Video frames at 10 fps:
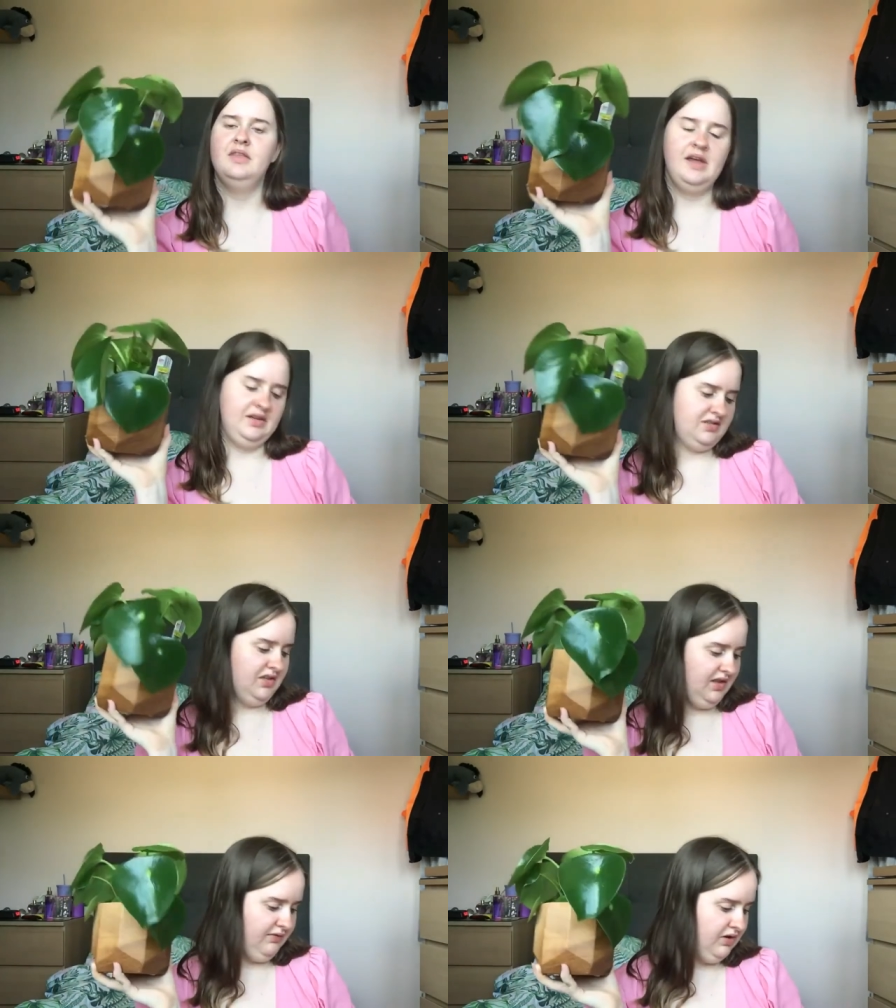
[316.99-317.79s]
Those
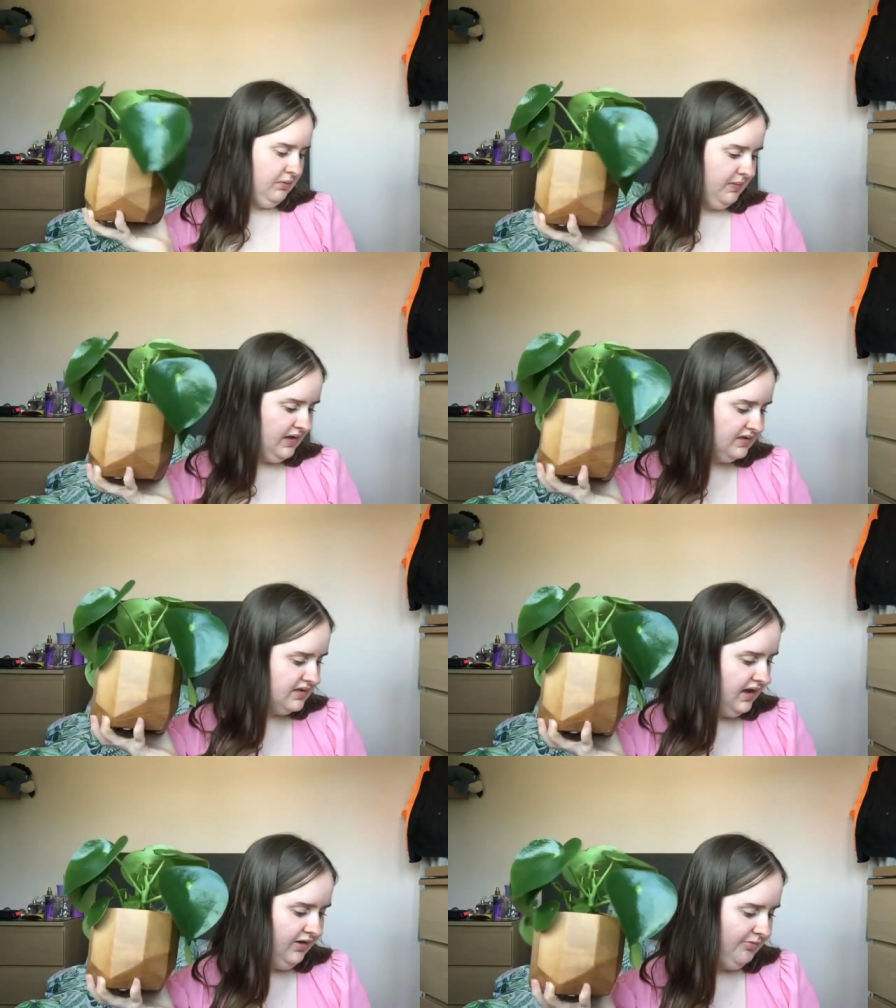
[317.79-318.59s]
are the few
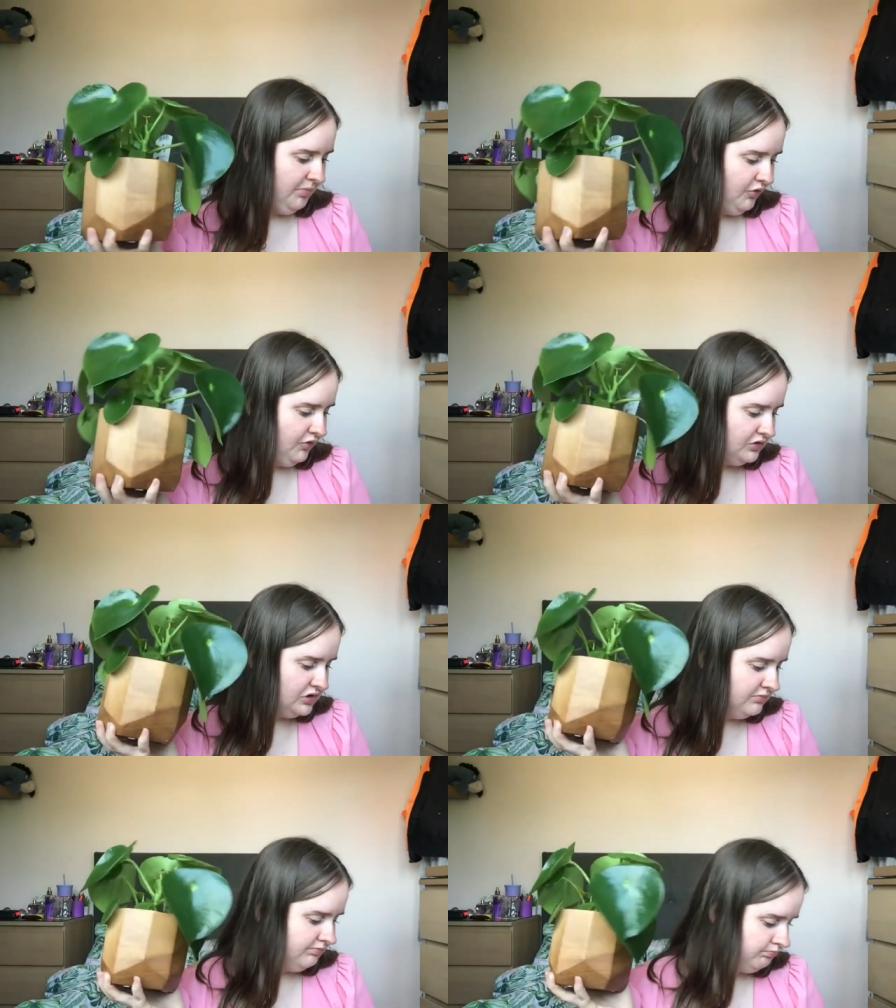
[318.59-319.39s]
plants that I've bought.